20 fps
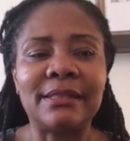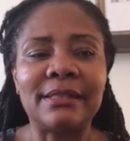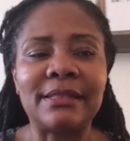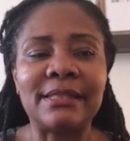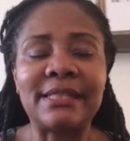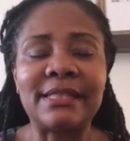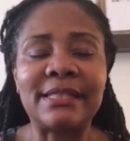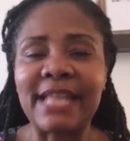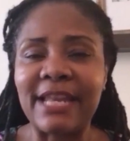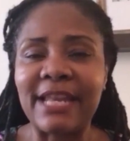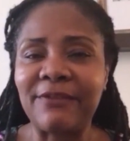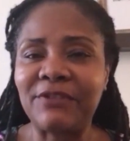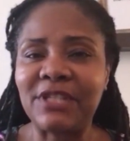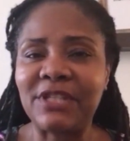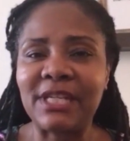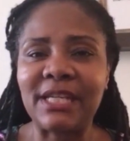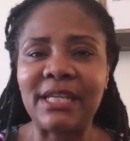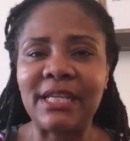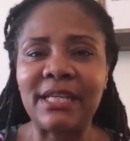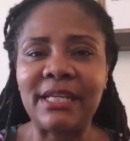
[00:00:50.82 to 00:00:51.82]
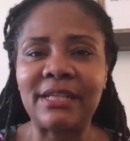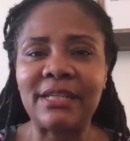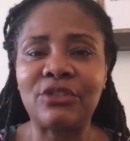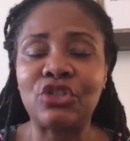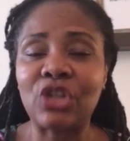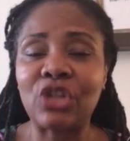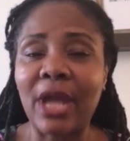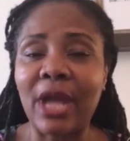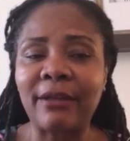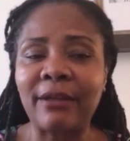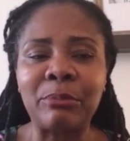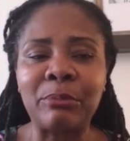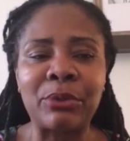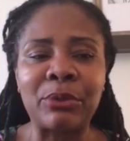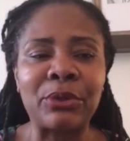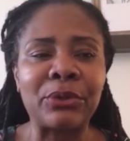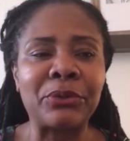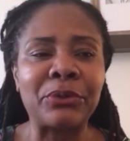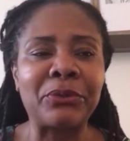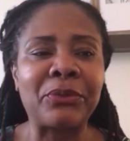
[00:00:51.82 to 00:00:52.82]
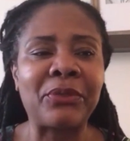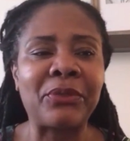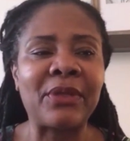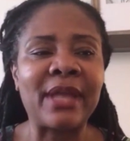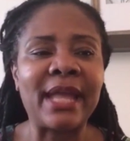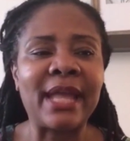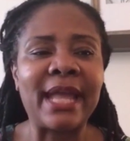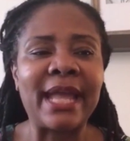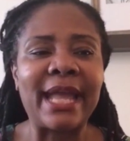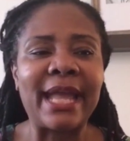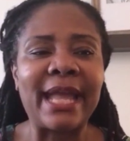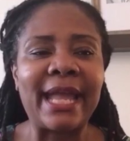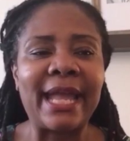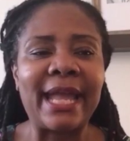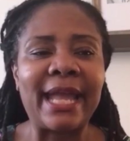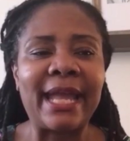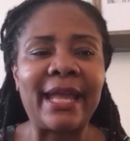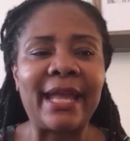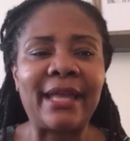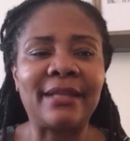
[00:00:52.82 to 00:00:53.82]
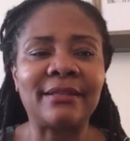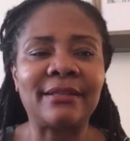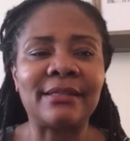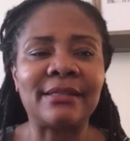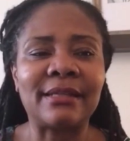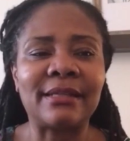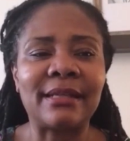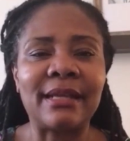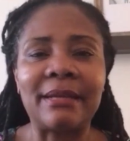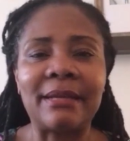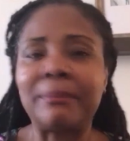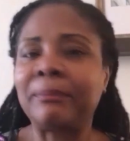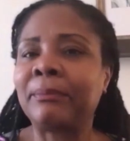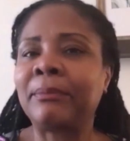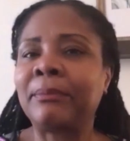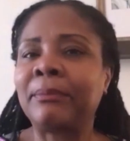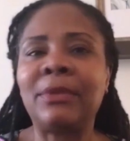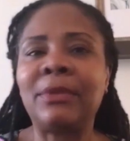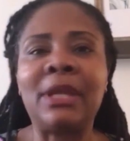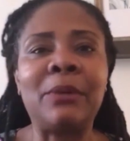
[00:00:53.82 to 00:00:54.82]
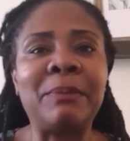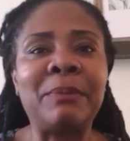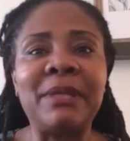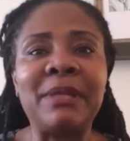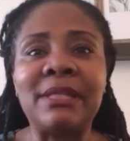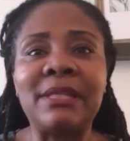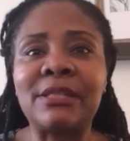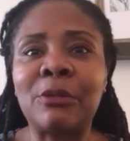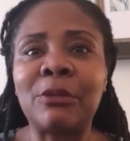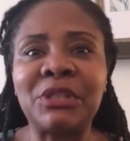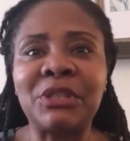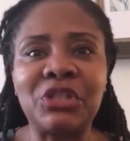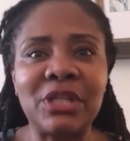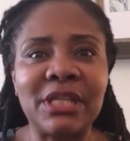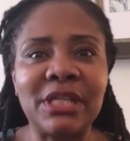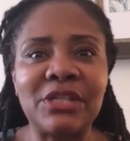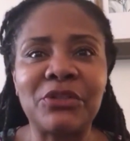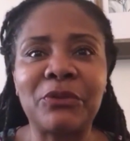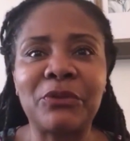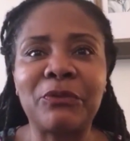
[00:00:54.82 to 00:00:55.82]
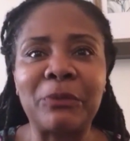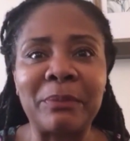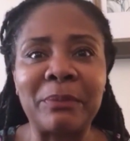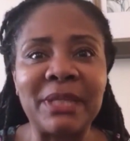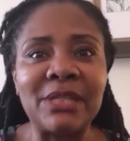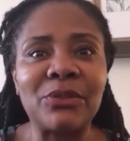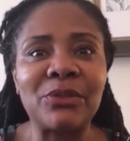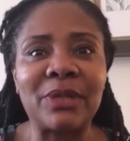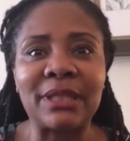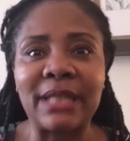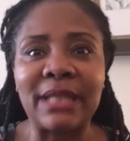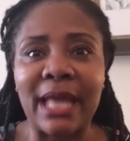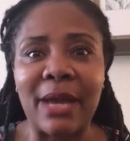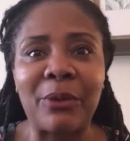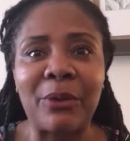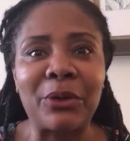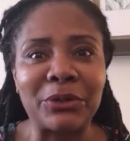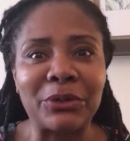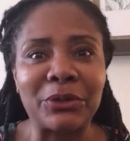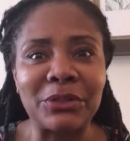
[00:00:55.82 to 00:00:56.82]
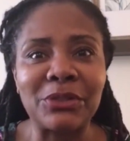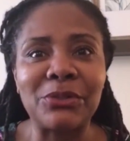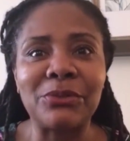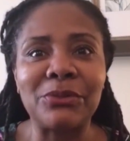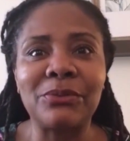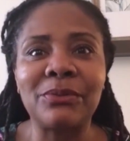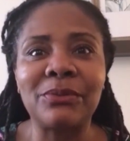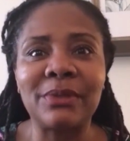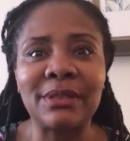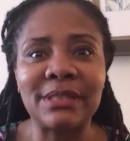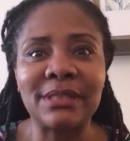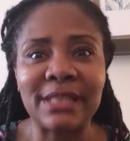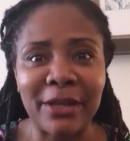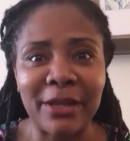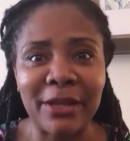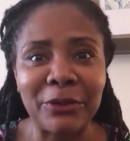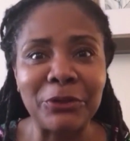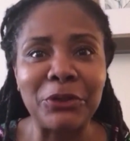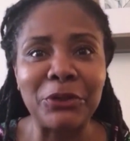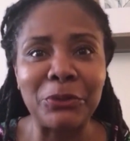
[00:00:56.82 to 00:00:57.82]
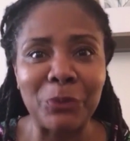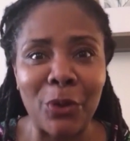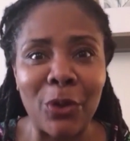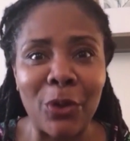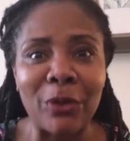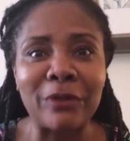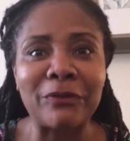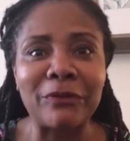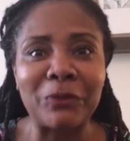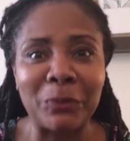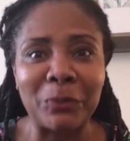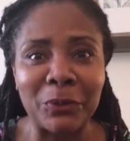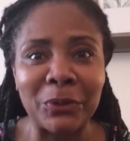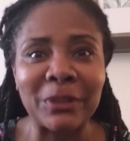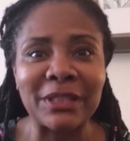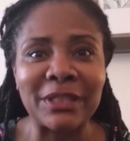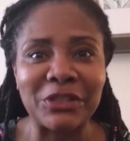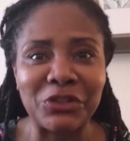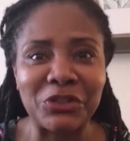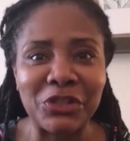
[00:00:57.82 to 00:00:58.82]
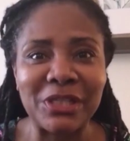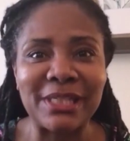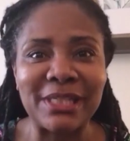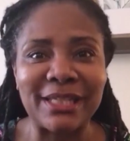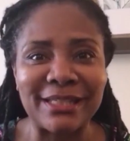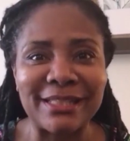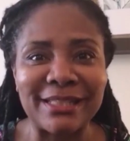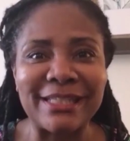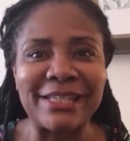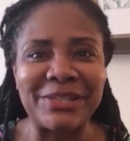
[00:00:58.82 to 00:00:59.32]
safety in childbirth, and it would be so much easier for me to allow her to tell you all of the work that she does